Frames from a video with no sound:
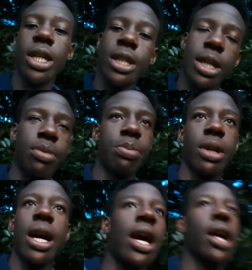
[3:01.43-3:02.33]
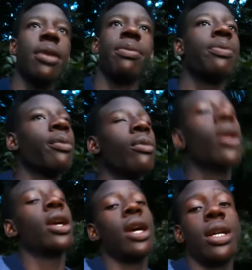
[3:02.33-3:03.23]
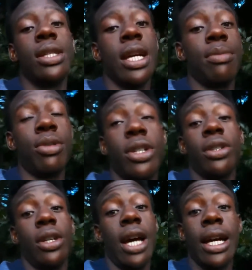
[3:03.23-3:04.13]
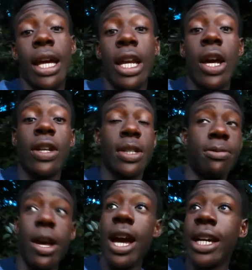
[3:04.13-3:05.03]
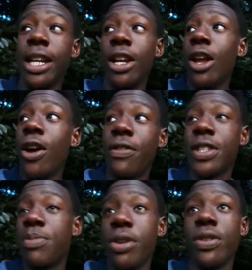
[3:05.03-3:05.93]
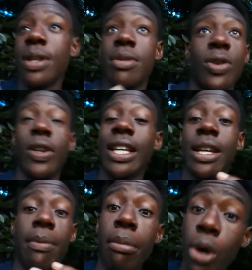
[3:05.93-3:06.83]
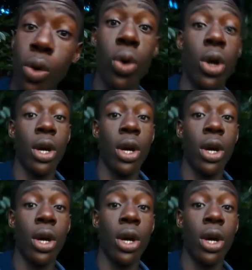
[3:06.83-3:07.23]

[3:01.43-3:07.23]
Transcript: that's the type of player I am. And it's like, bro, I gained a lot of experience. I'm still gonna get more.